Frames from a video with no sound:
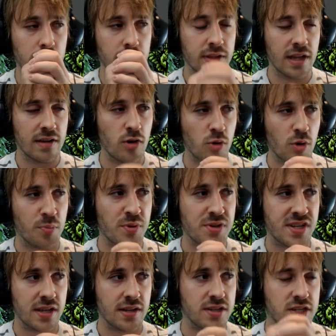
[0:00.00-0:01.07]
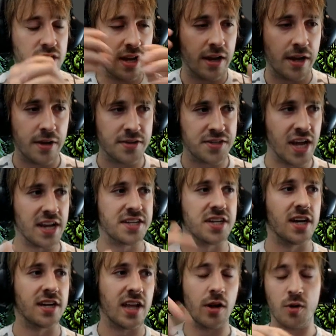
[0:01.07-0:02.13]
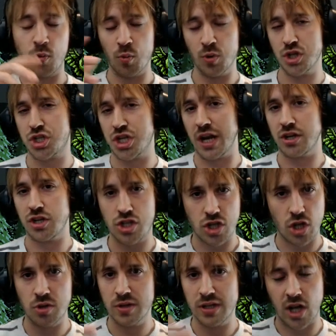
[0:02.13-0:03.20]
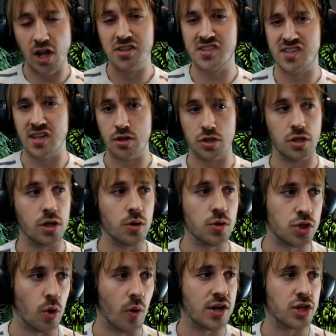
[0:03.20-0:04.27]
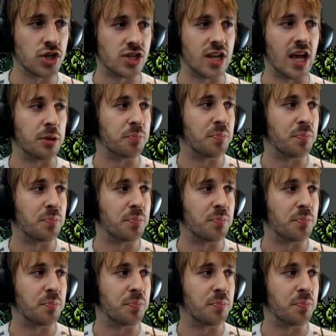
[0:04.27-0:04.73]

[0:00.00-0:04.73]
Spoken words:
never represent data that it will change. It's only constant, you know. So I just like